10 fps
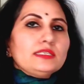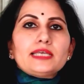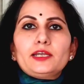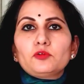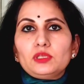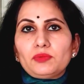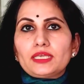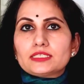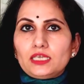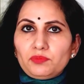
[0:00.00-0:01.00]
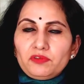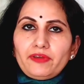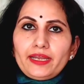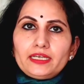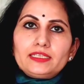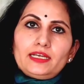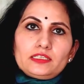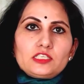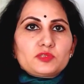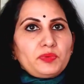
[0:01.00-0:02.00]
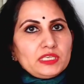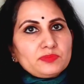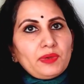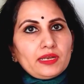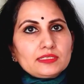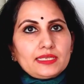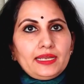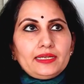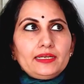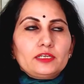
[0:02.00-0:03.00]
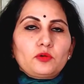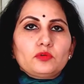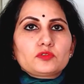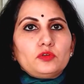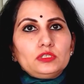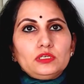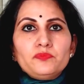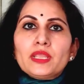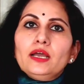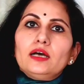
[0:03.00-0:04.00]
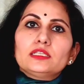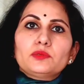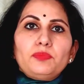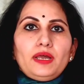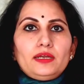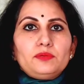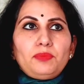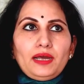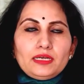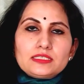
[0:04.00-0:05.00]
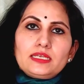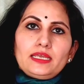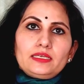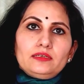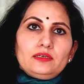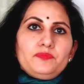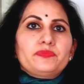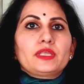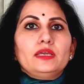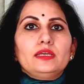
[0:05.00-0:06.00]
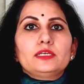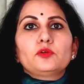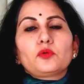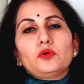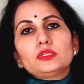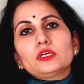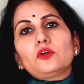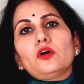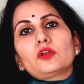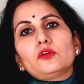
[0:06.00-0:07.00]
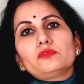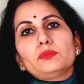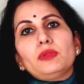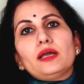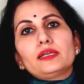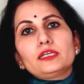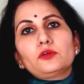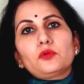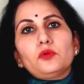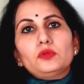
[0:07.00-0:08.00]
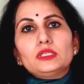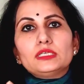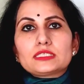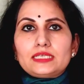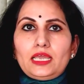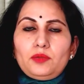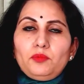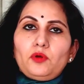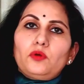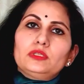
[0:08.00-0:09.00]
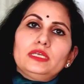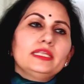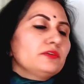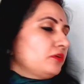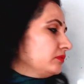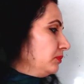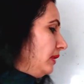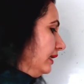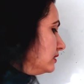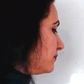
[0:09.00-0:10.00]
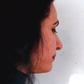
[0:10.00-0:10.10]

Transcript: Cytonema is epiphyte, that is a space parasite. It grows on the other plant parts, like it grow on the cork of the plant, it grow on the stem or on the leaf of the plant.